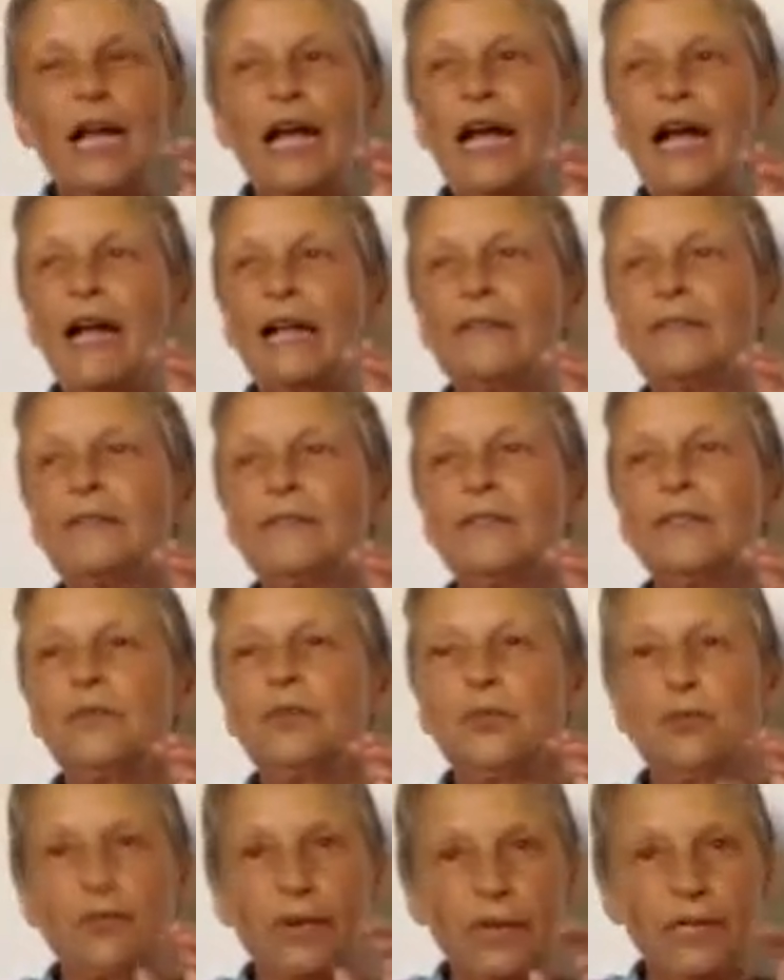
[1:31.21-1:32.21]
and
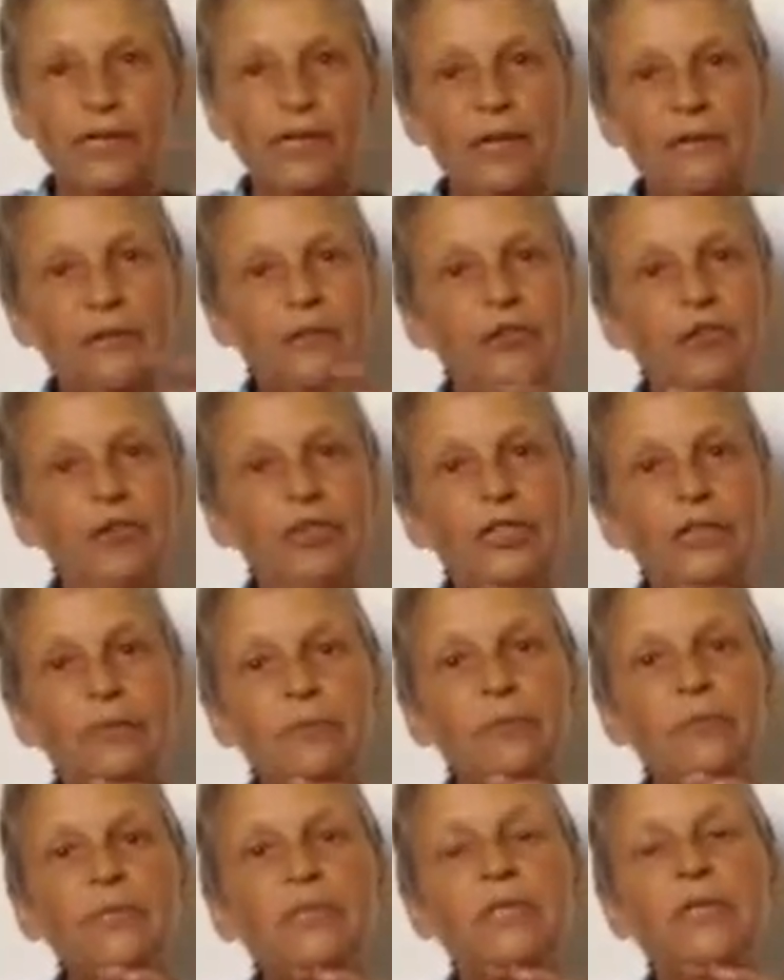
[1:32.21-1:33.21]
would write down the
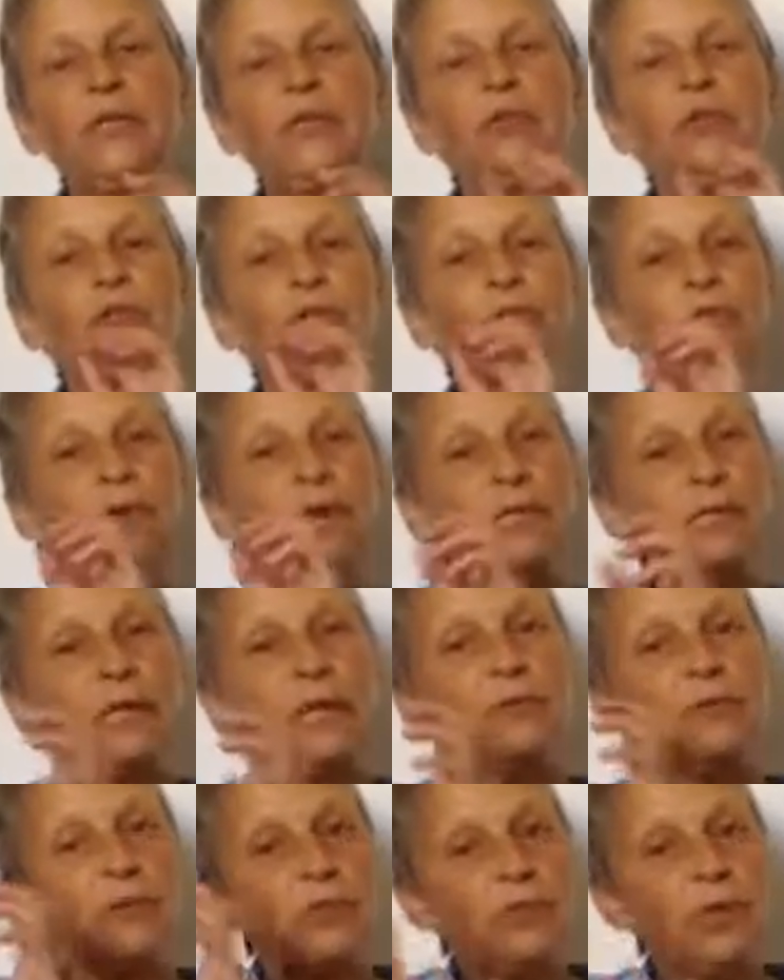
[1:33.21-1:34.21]
dreams. Then I would write
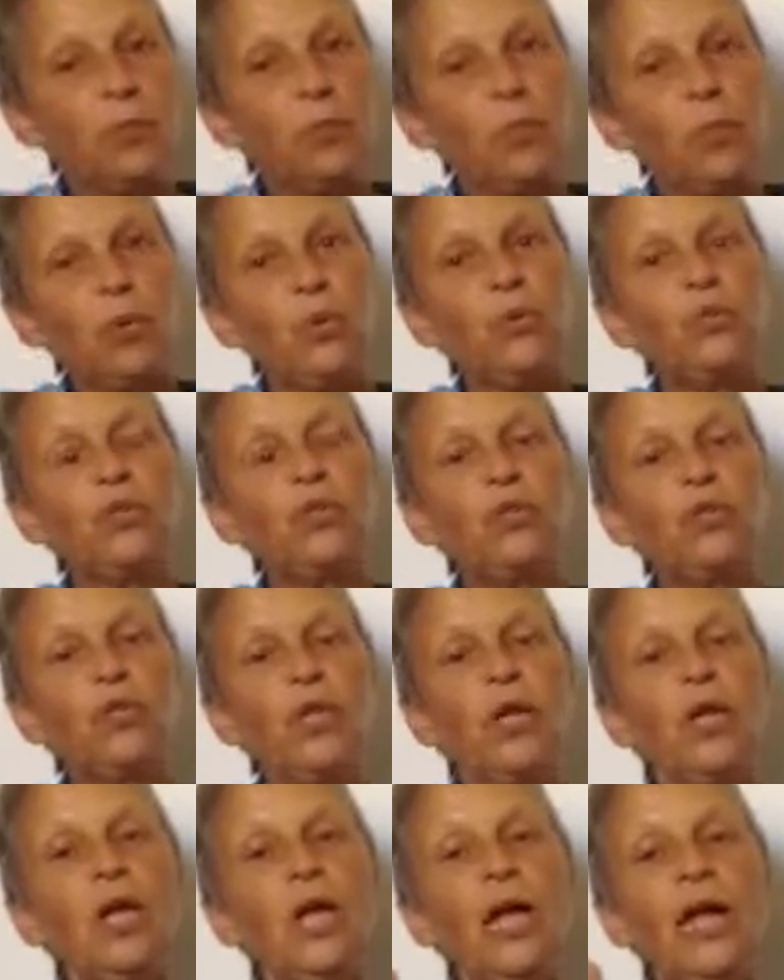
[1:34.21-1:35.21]
down the symbols,
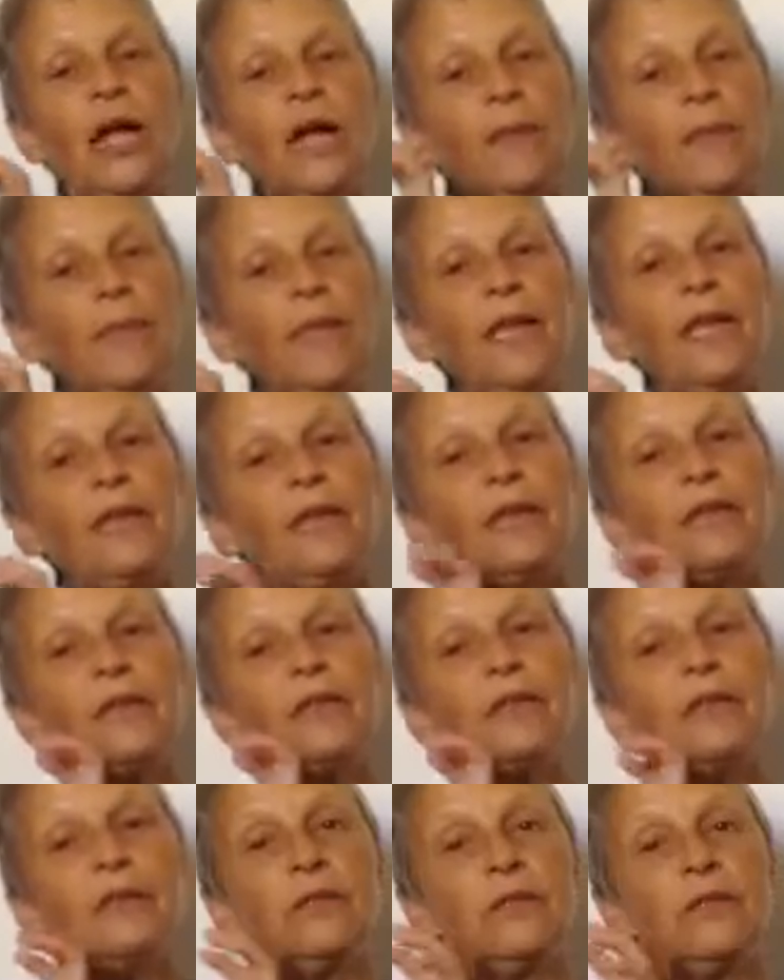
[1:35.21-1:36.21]
and then
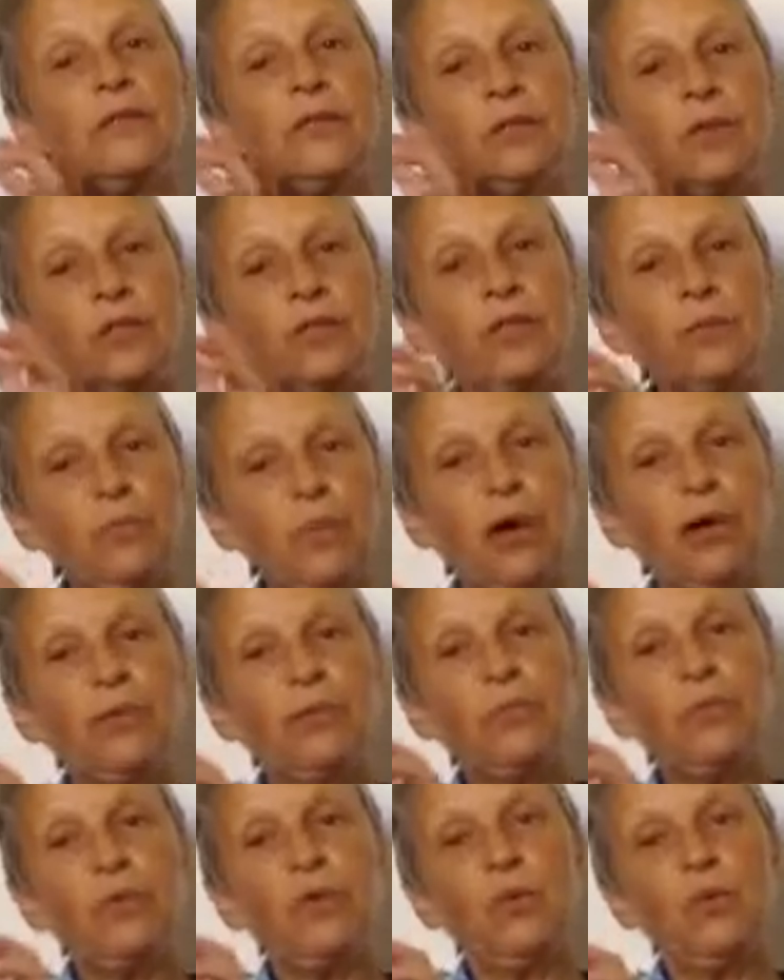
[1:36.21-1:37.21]
the most
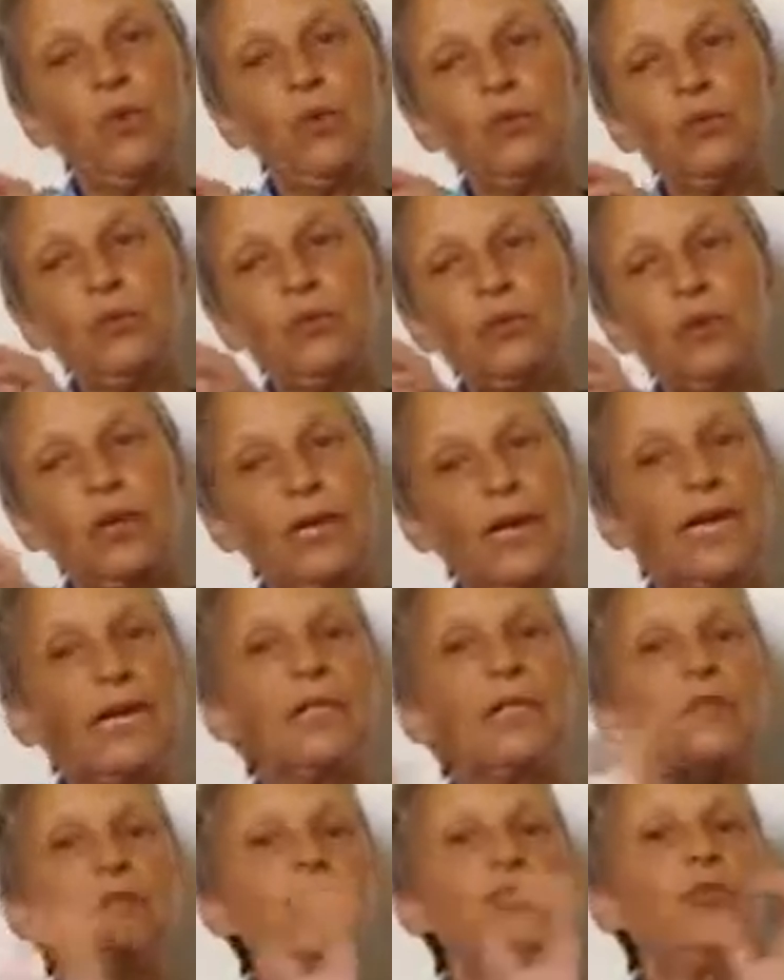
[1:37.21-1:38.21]
important bit was to
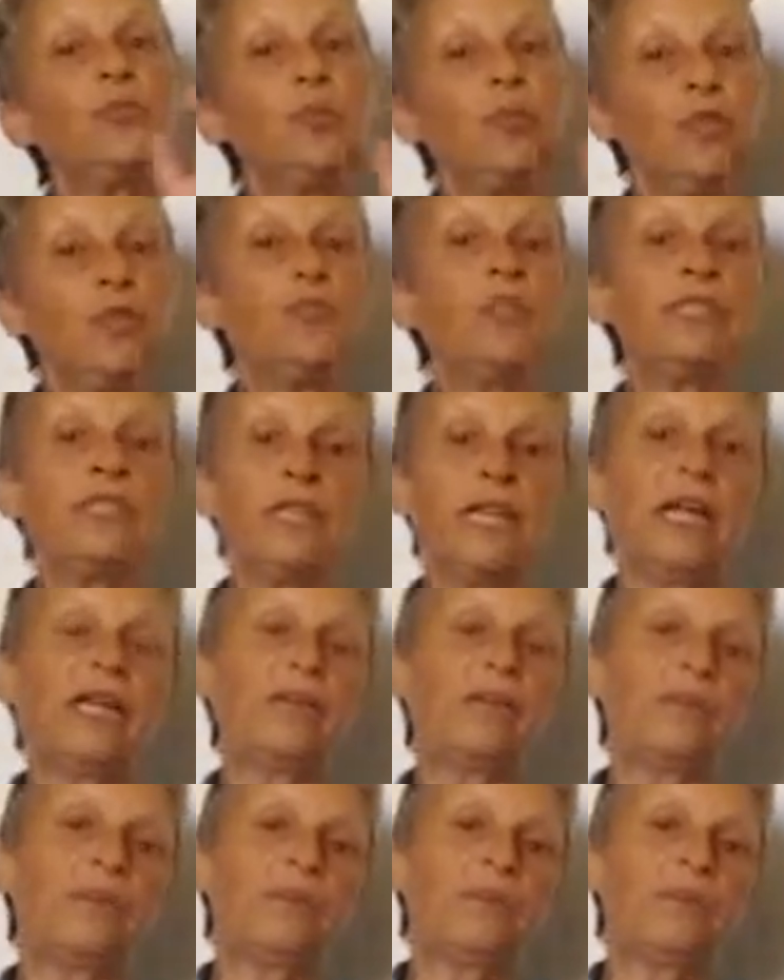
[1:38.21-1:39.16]
connect it to the previous day.